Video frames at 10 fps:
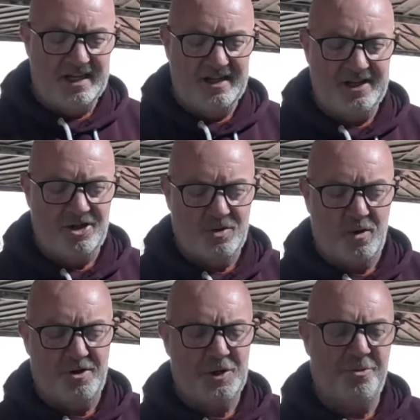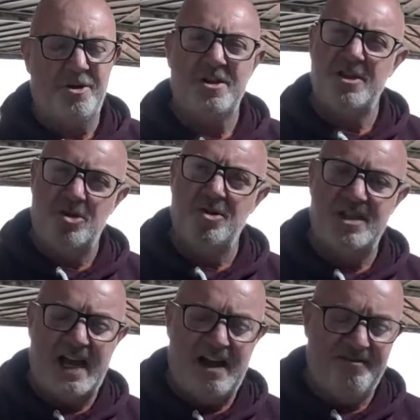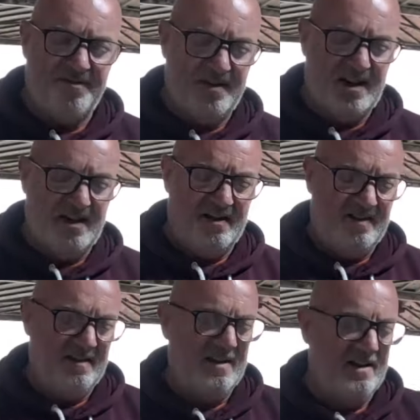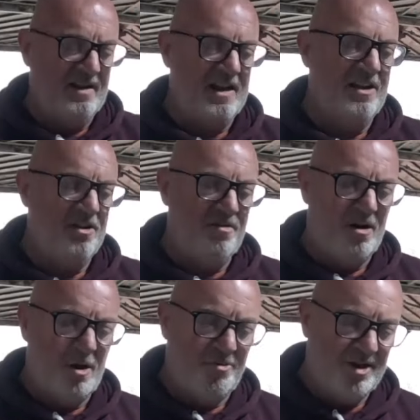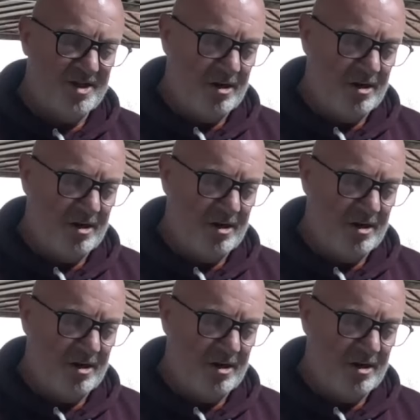It's just one of those products it's good to have in your armoury. So